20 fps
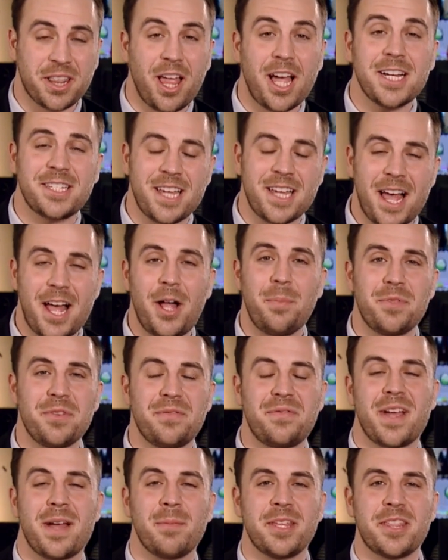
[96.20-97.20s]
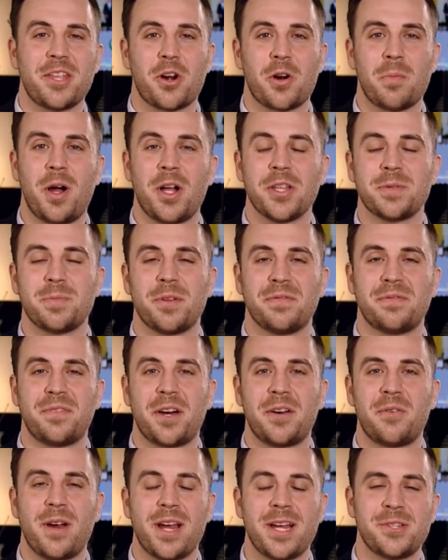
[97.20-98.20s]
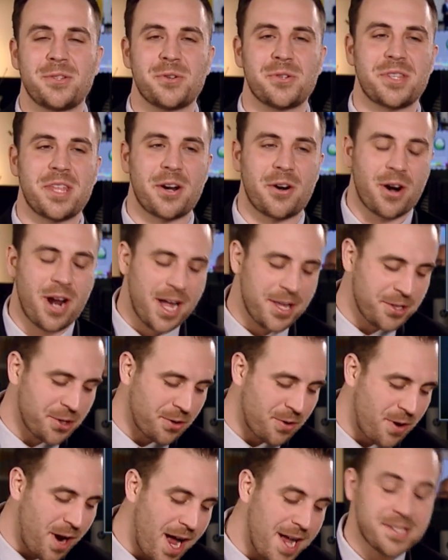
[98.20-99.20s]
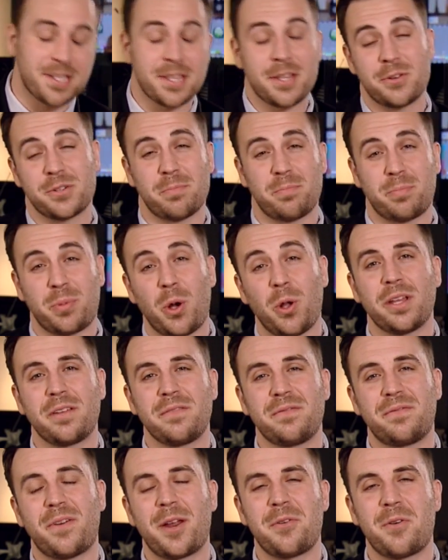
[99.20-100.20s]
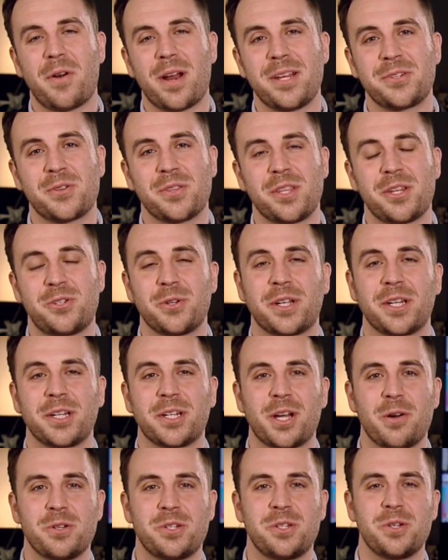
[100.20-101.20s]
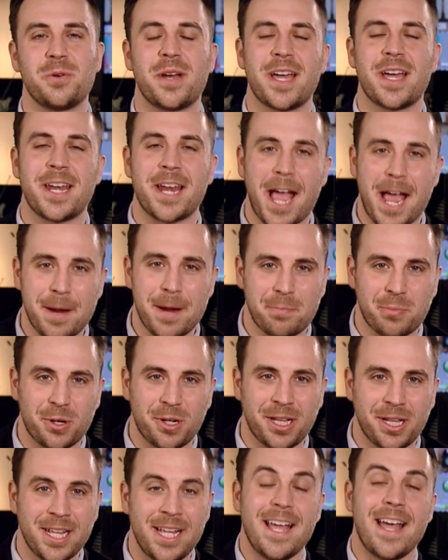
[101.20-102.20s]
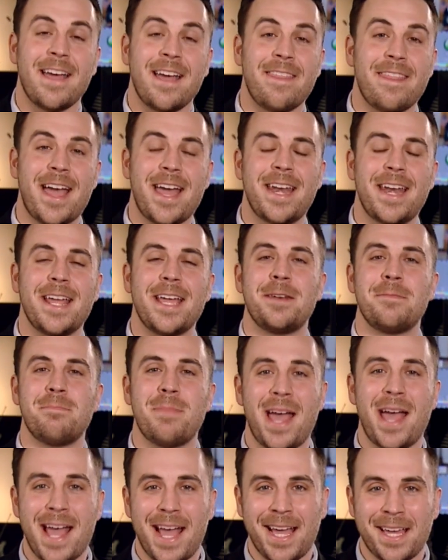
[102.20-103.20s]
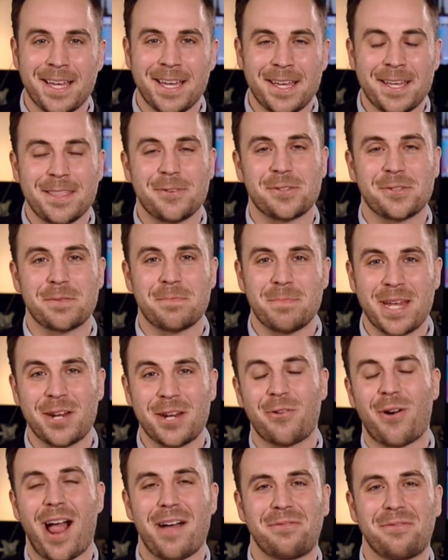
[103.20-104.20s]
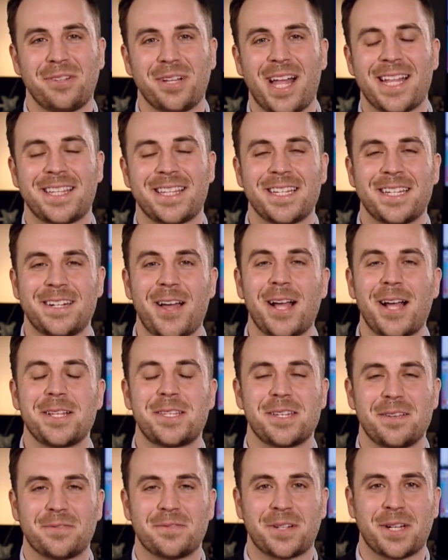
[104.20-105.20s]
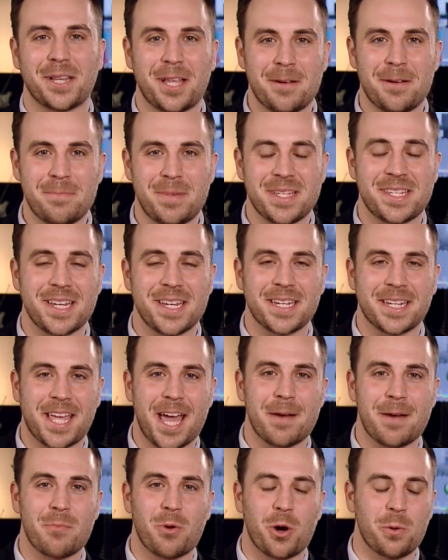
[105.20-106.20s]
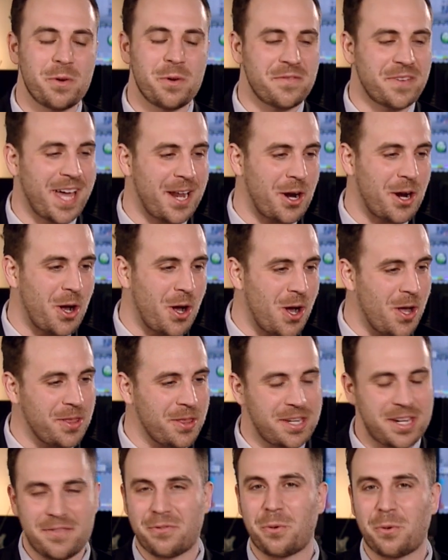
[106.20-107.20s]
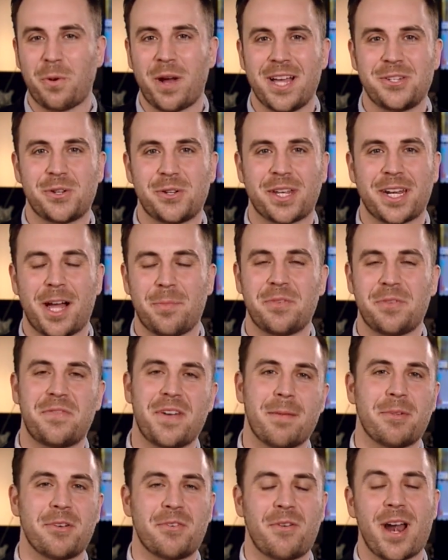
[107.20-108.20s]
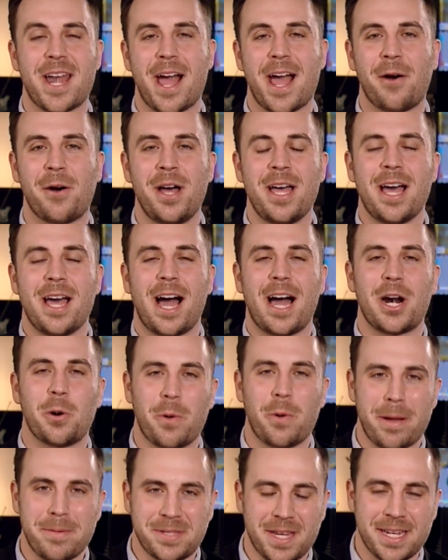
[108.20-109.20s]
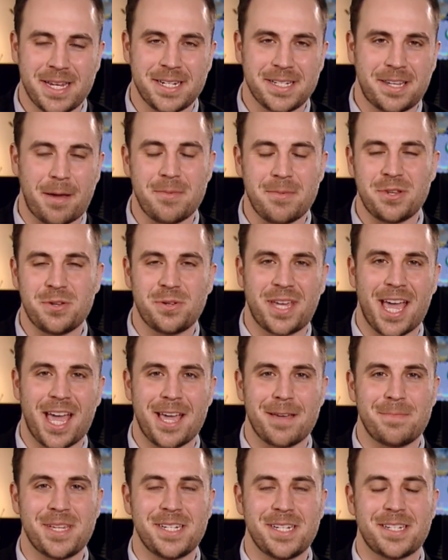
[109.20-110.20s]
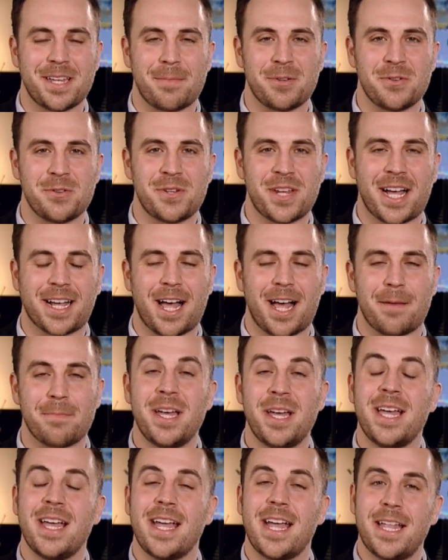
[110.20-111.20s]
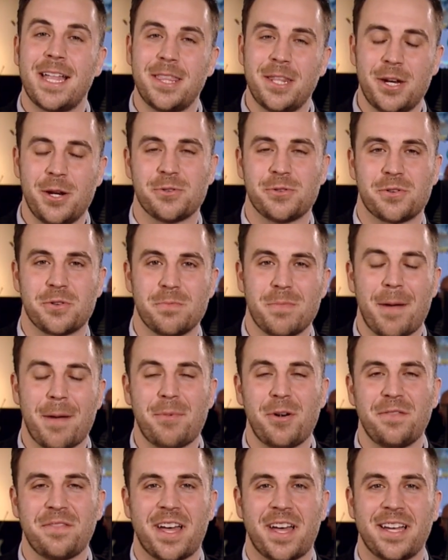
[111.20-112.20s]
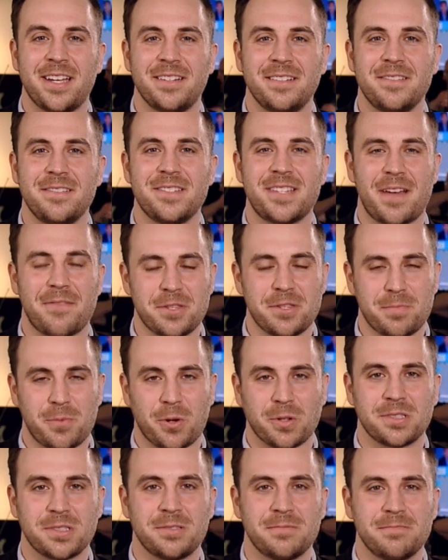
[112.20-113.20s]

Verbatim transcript: like to help the family, there are multiple fundraisers that are on the horizon. There's a bowling fundraiser that you can go to in April, and then in May, there's a meat raffle at the Knights of Columbus in Kenmore. We've got all the different ways you can help the family right now on our website, WKBW.com. In the newsroom, Matt Beauvais, 7 Sports.